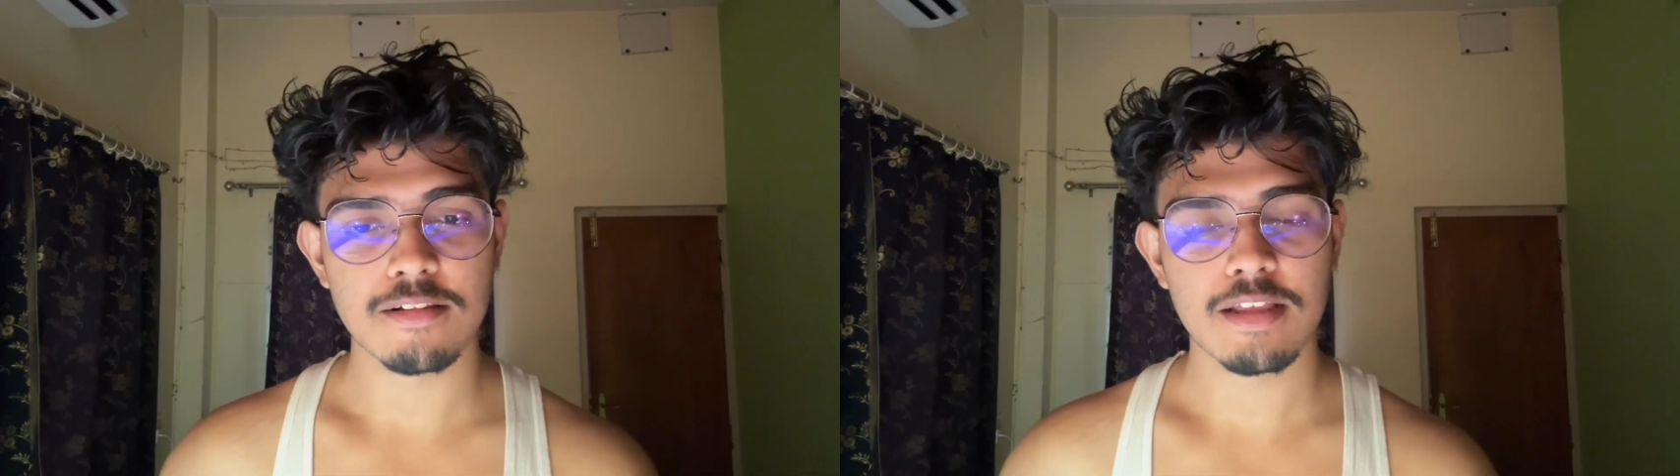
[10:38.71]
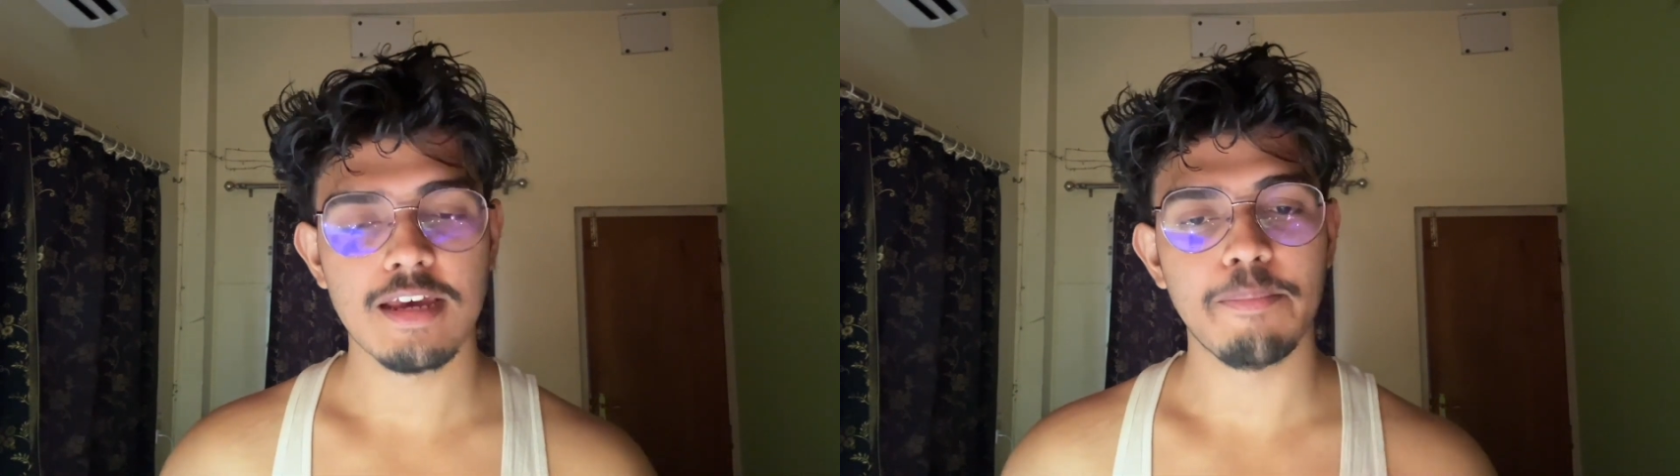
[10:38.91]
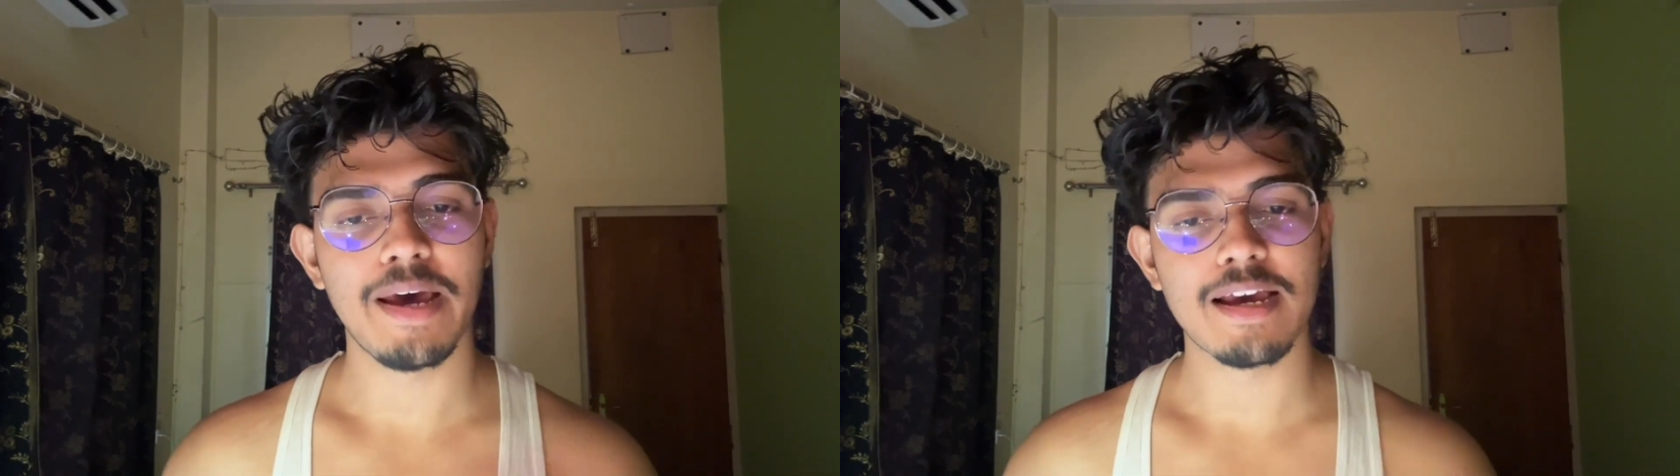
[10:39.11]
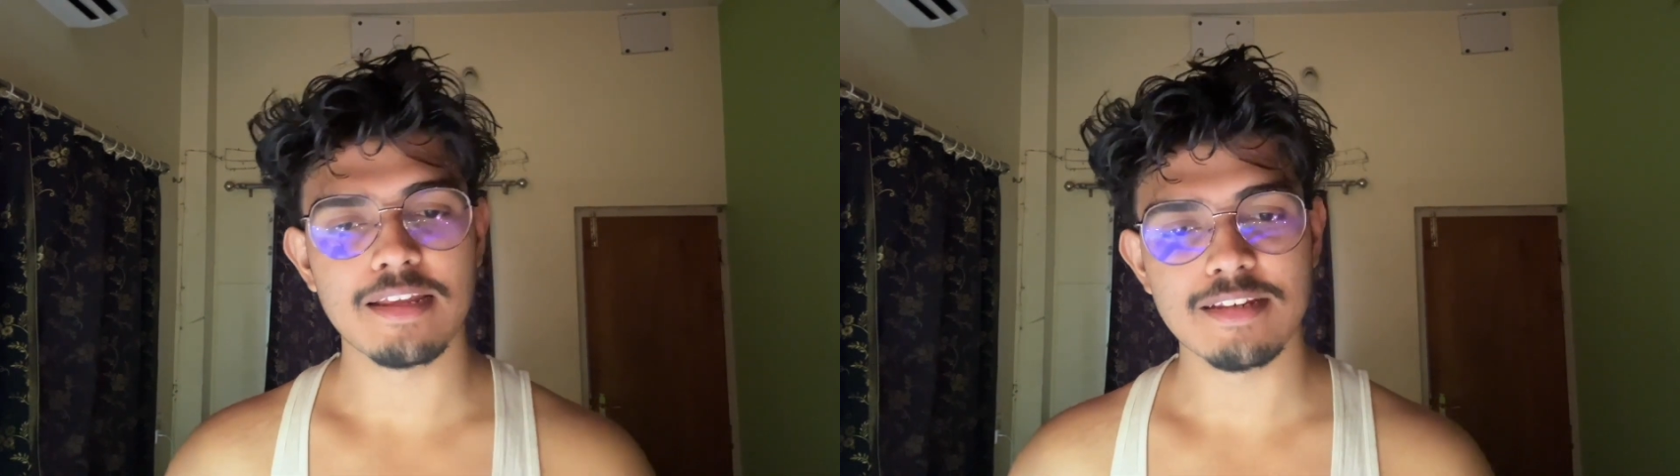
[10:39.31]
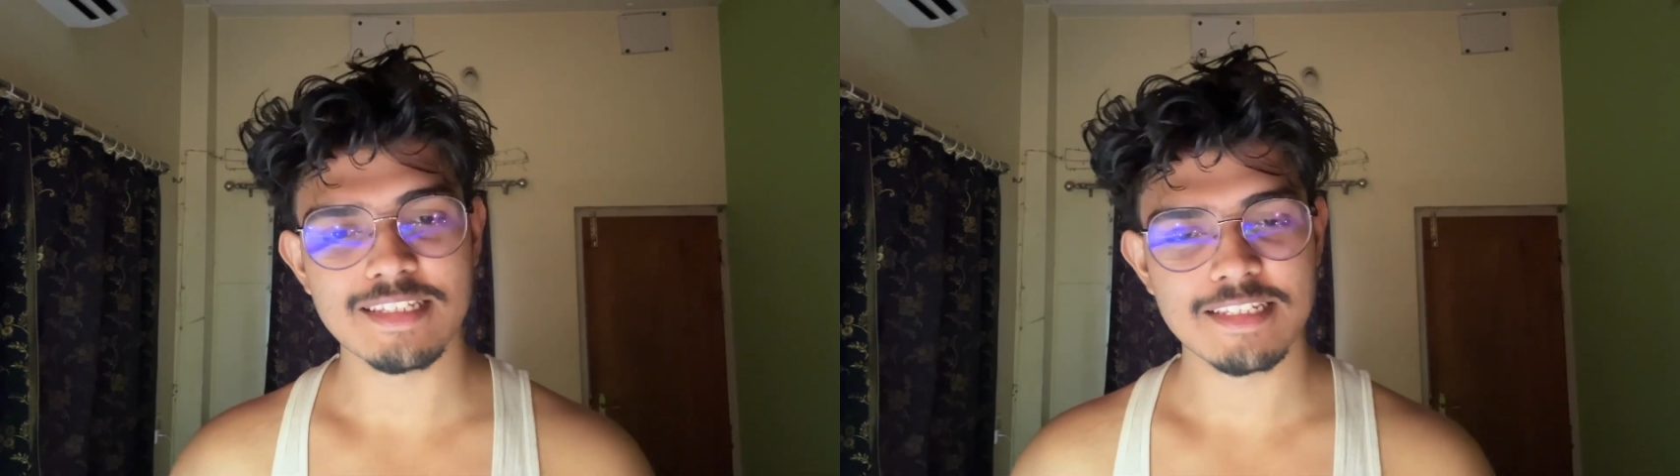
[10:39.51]
and back in
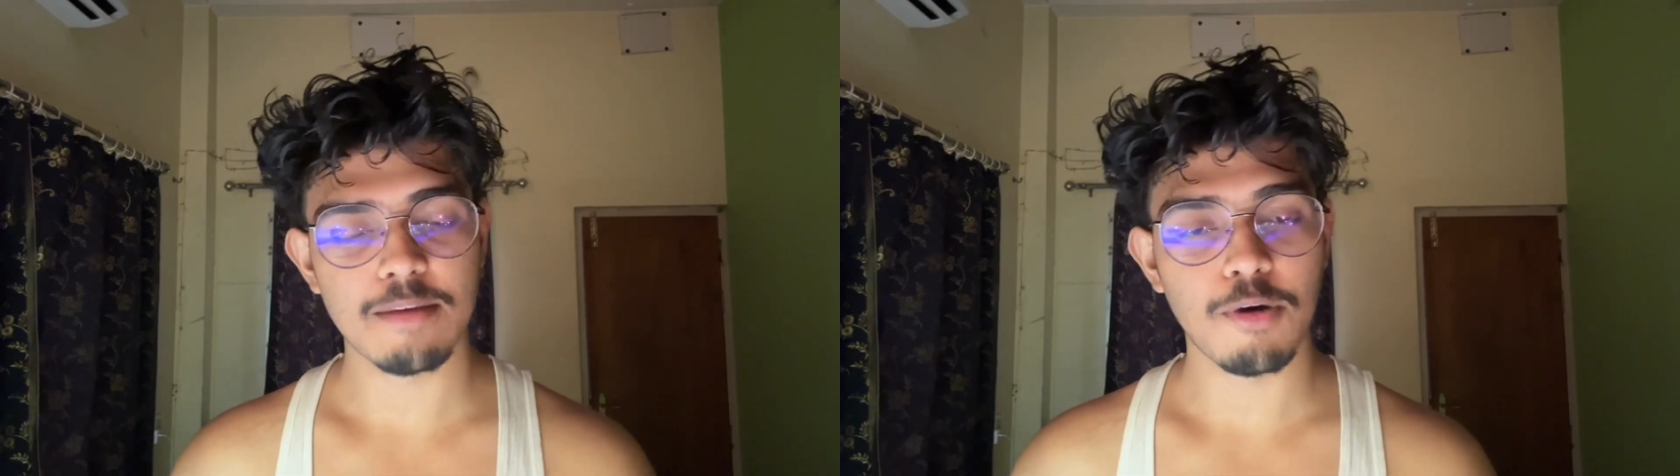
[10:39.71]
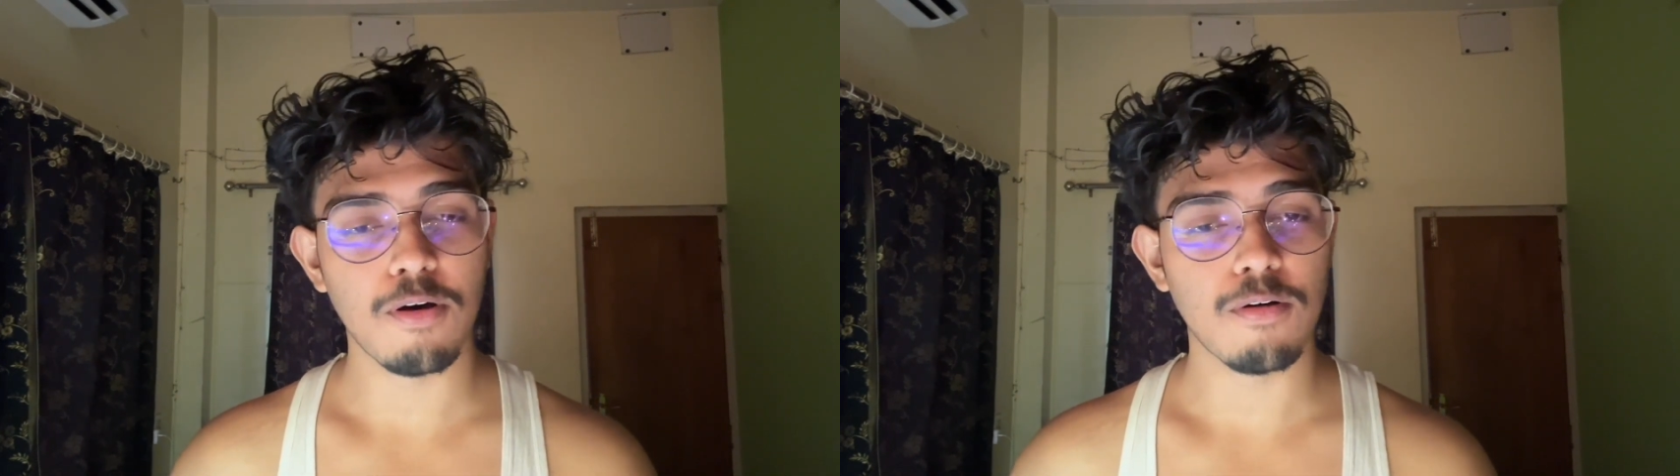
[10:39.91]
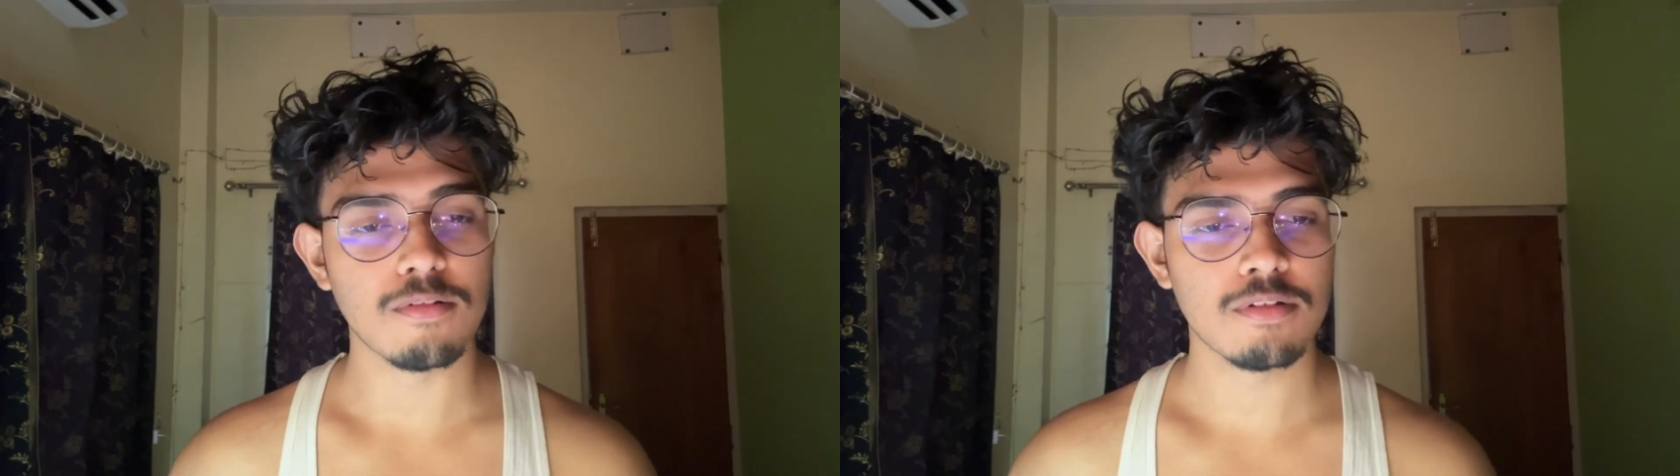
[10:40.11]
the exam hall,